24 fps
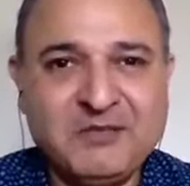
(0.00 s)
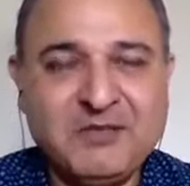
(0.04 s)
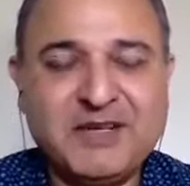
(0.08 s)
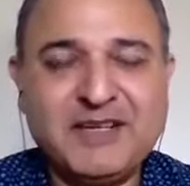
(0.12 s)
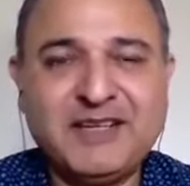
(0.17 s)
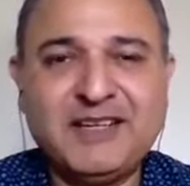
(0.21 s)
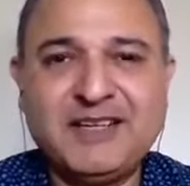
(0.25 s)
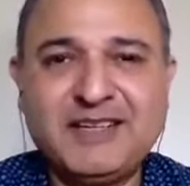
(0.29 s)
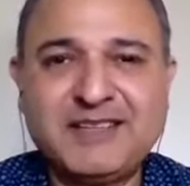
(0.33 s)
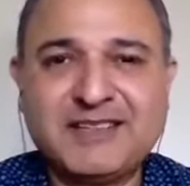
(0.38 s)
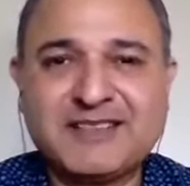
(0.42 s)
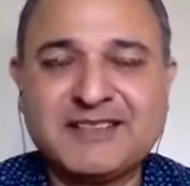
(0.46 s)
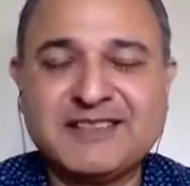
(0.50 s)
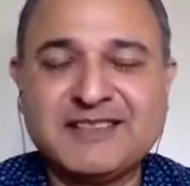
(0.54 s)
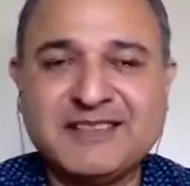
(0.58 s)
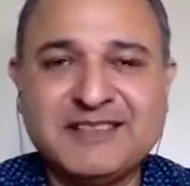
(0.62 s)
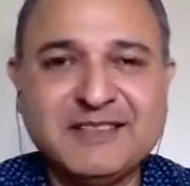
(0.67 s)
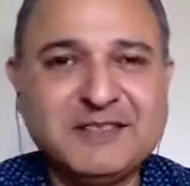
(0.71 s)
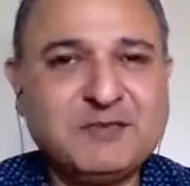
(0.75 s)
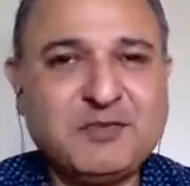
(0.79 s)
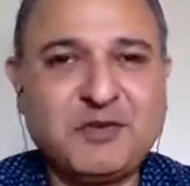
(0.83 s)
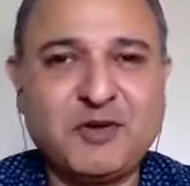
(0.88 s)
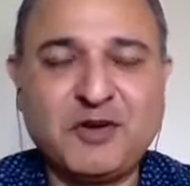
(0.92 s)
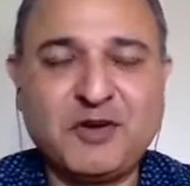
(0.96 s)
But
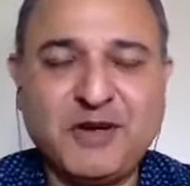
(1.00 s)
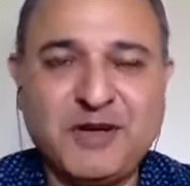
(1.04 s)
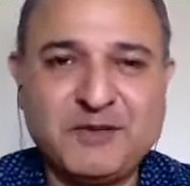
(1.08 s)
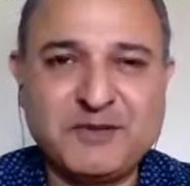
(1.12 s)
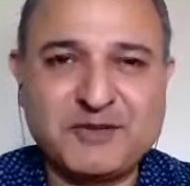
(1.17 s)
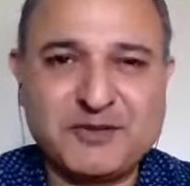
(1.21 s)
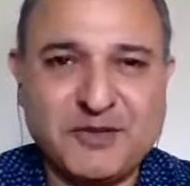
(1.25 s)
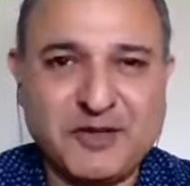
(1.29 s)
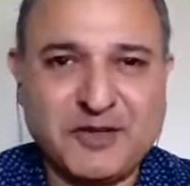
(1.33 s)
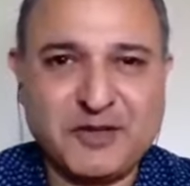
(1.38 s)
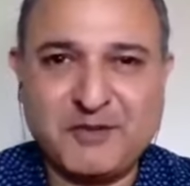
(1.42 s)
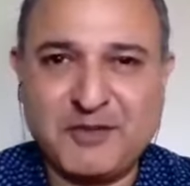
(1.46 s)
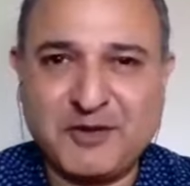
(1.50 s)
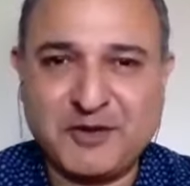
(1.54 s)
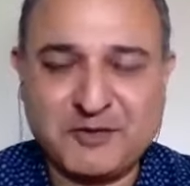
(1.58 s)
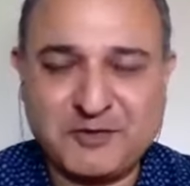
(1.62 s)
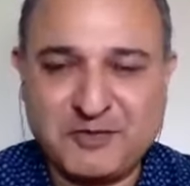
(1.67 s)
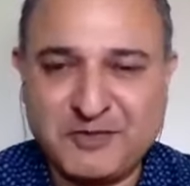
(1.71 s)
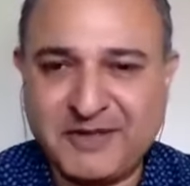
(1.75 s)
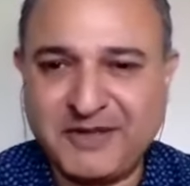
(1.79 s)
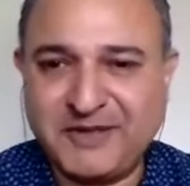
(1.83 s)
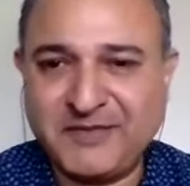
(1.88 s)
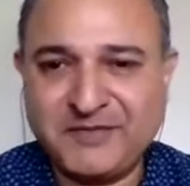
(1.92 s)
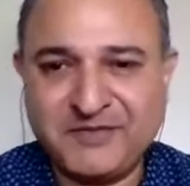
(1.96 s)
this program is not
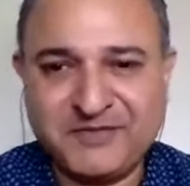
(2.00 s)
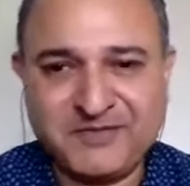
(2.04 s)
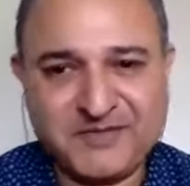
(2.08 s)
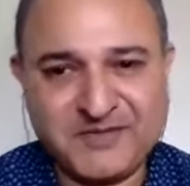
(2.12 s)
about me.